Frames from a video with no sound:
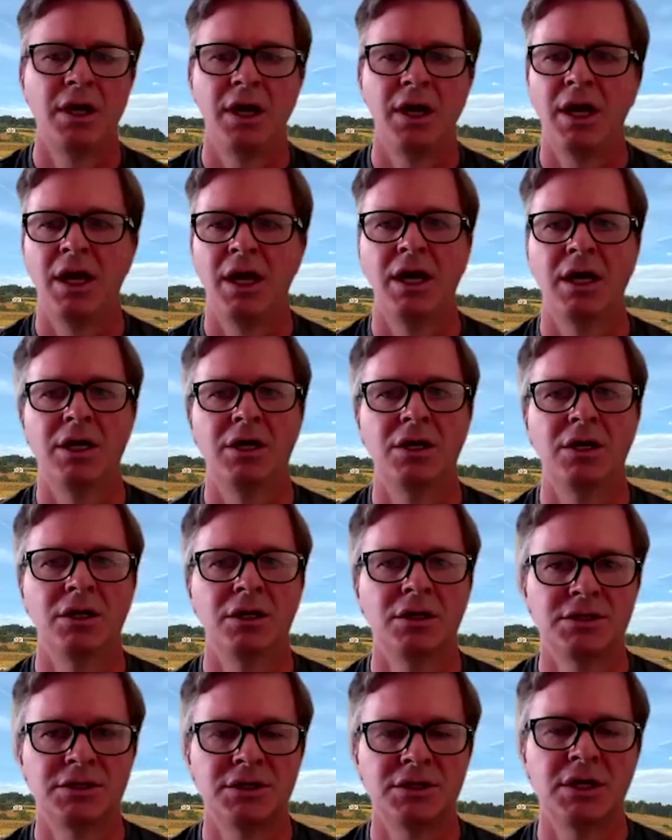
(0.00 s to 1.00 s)
And
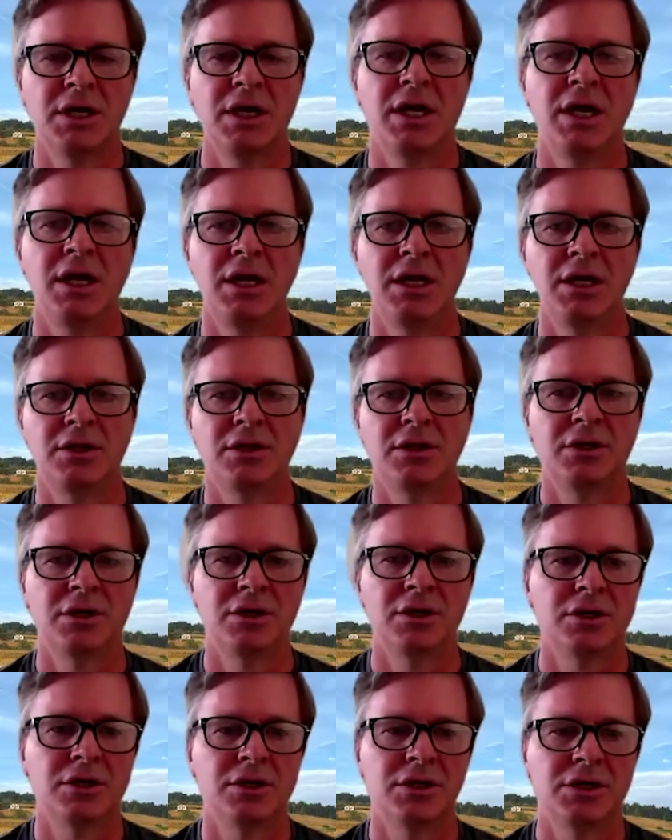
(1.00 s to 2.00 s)
today
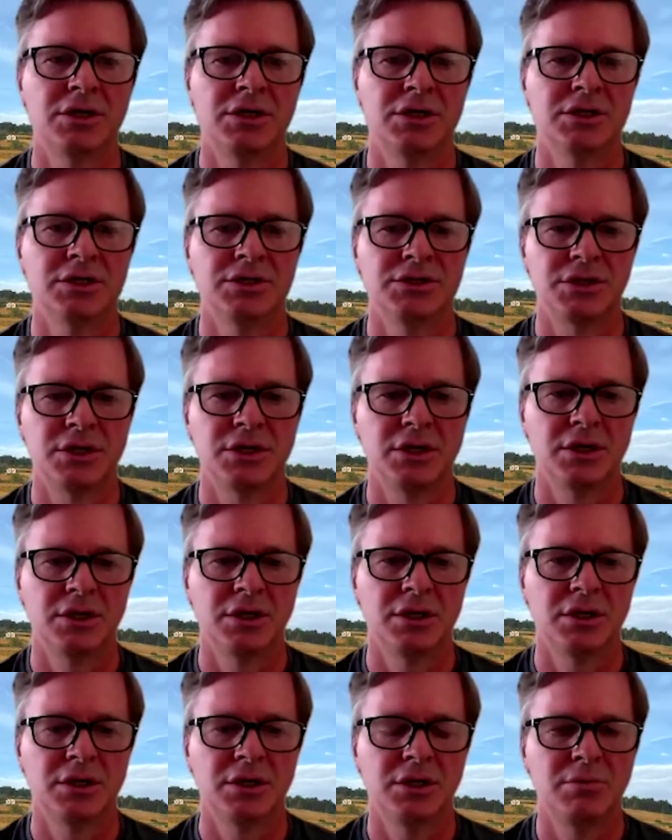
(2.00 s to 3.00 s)
there is
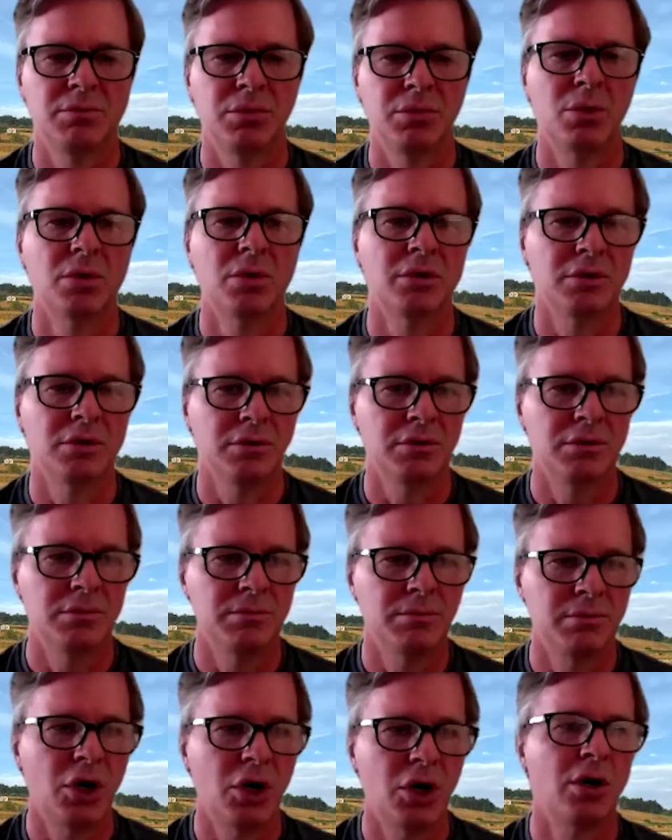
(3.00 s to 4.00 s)
an important
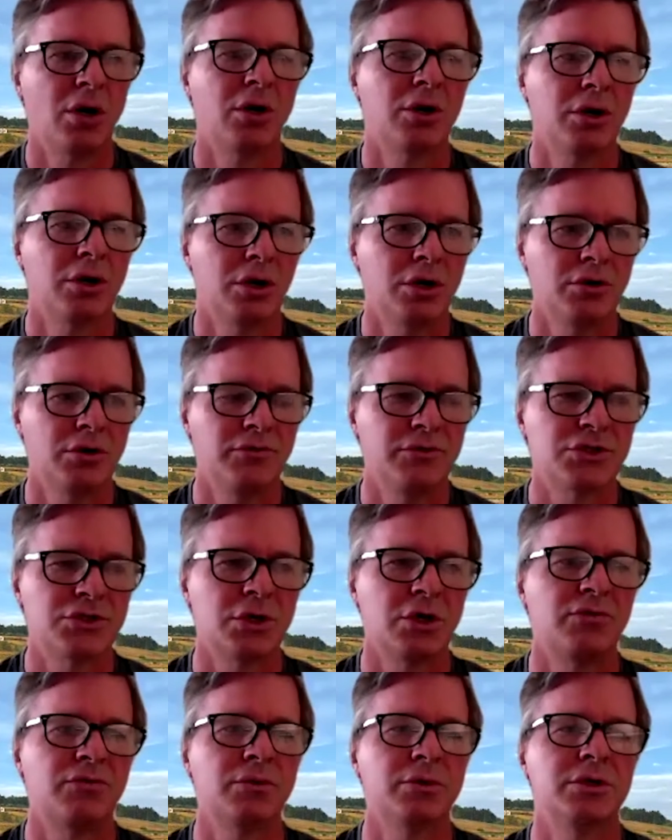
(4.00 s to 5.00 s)
part of the
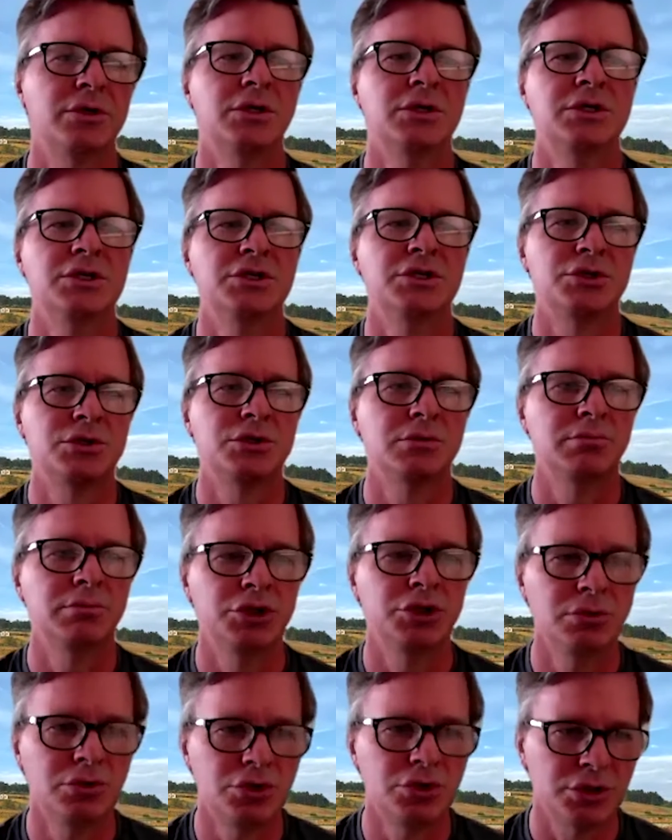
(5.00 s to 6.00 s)
software
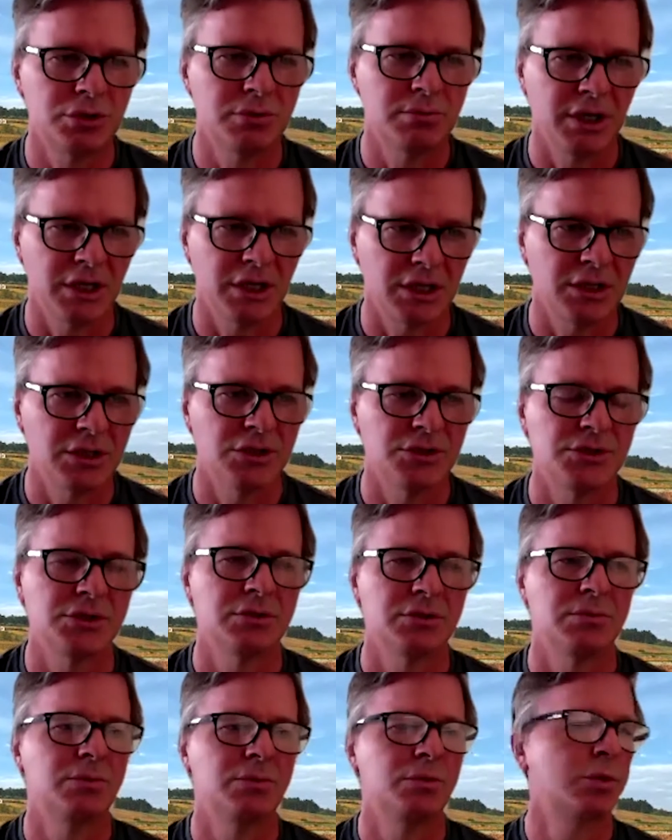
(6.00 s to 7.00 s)
distribution
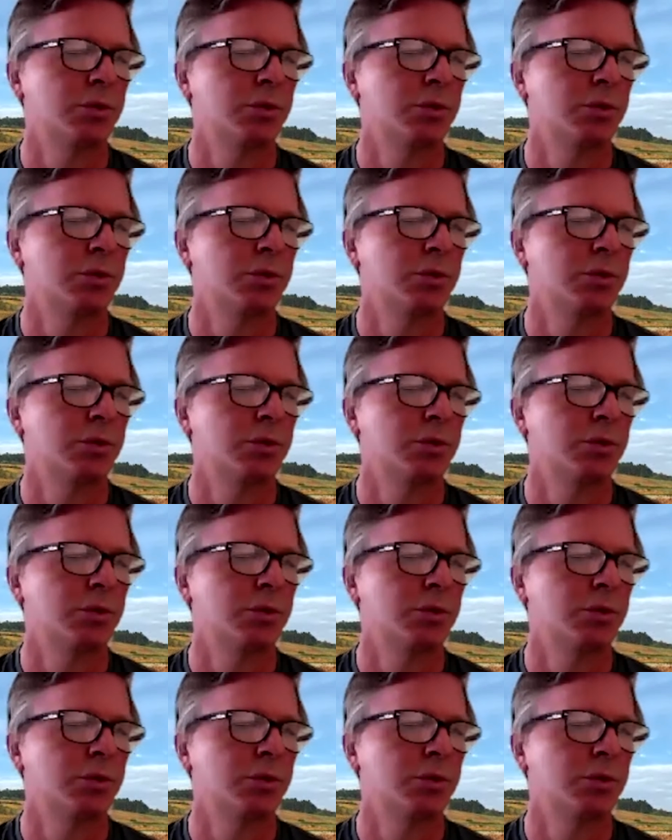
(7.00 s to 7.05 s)
mechanism,